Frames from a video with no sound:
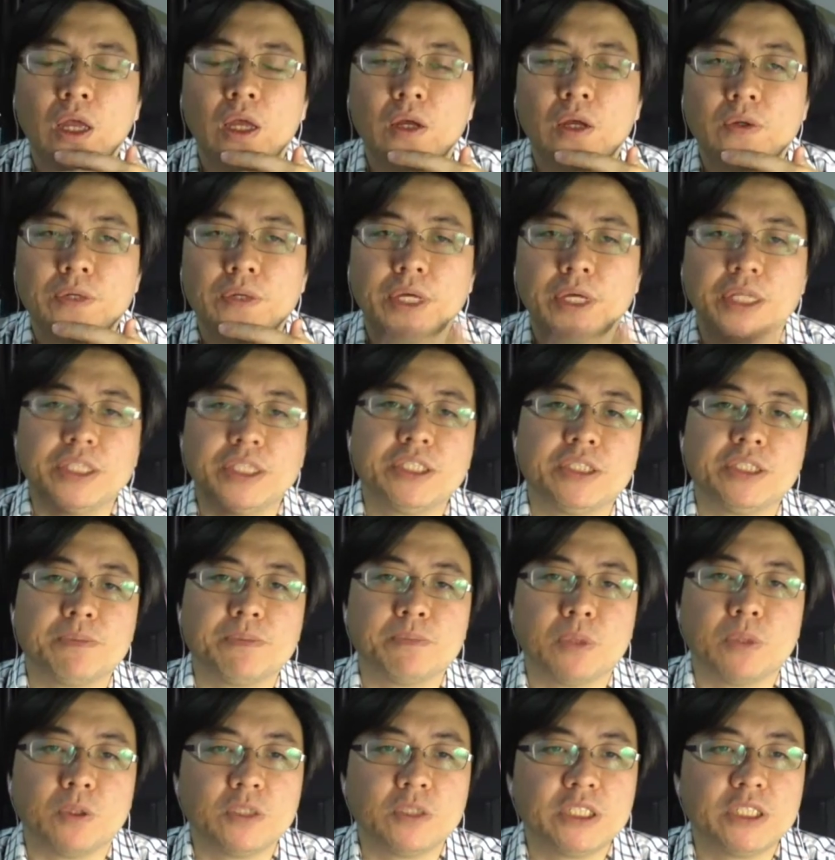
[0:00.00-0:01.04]
Okay,
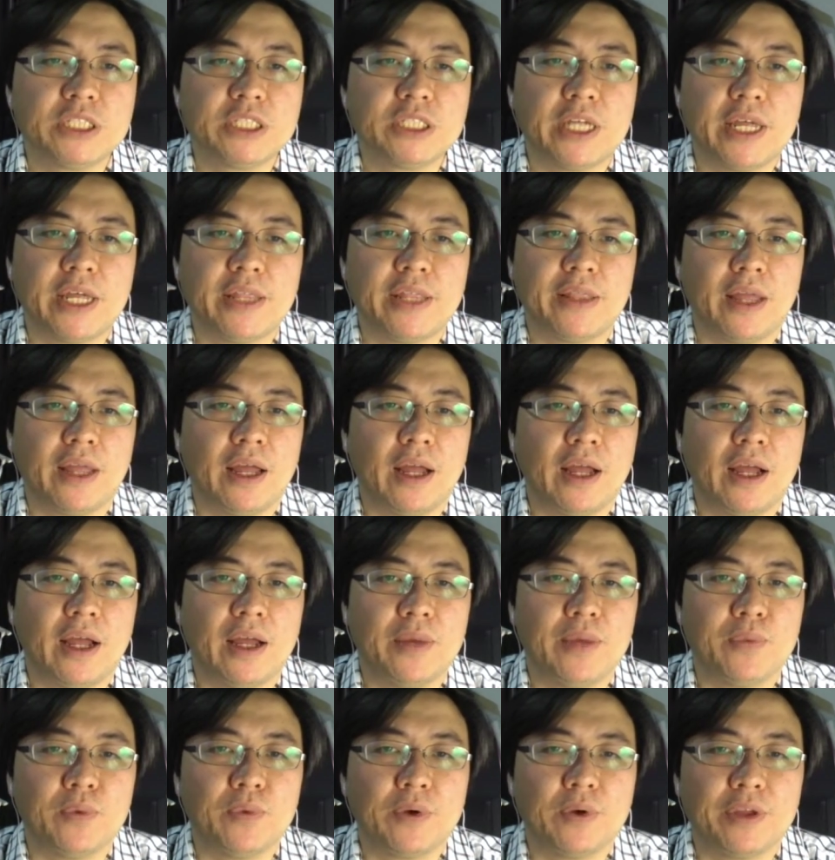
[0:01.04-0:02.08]
suppose that I
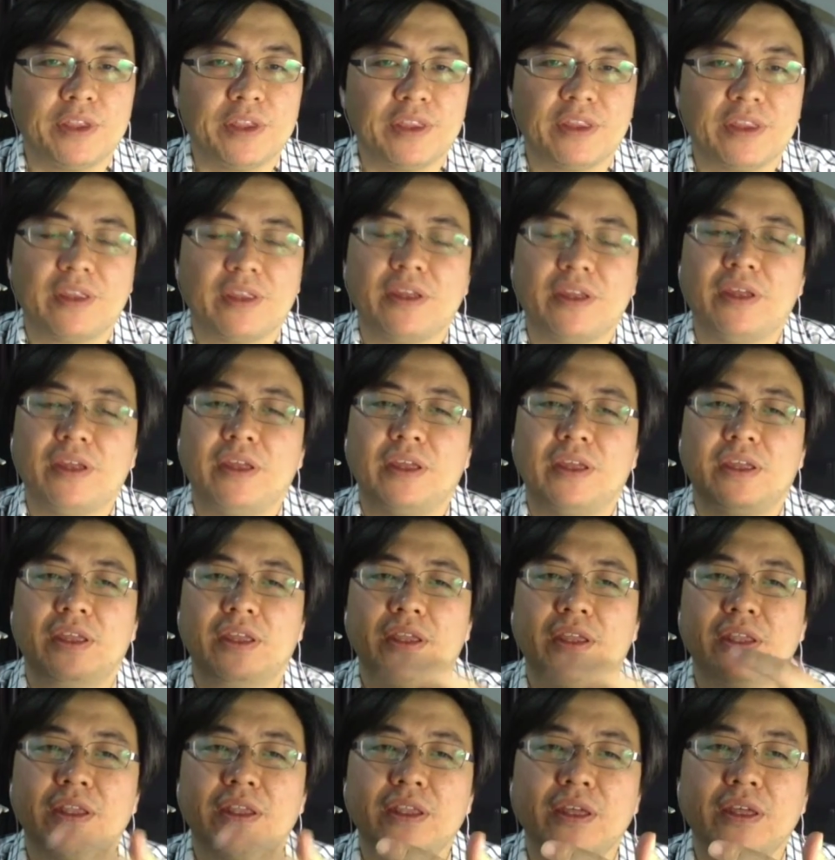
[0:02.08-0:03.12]
want
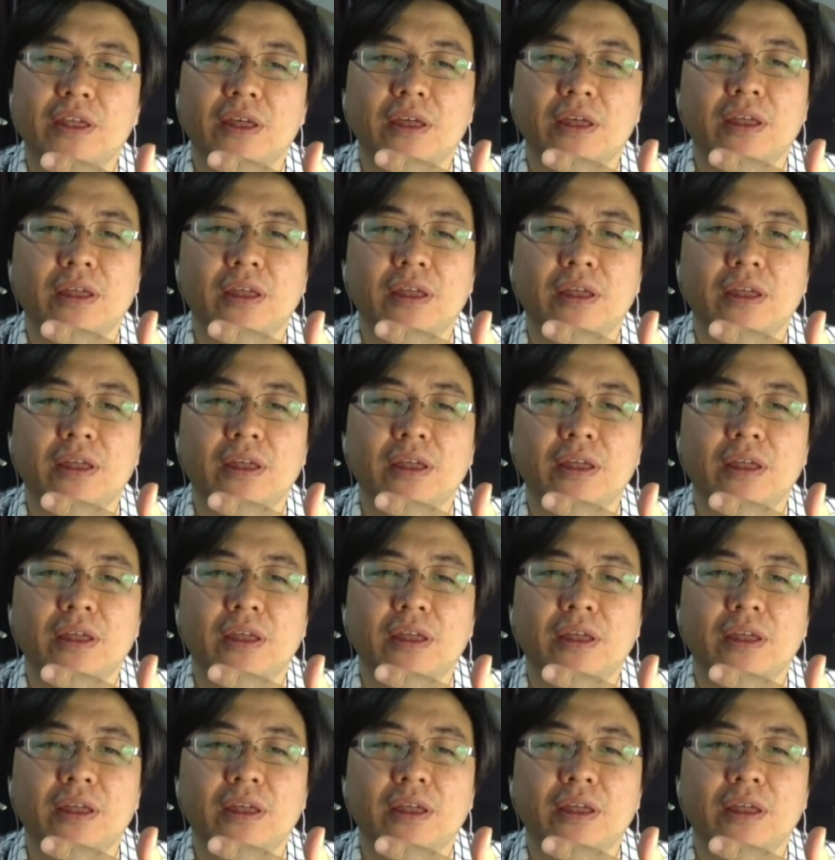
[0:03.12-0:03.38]
the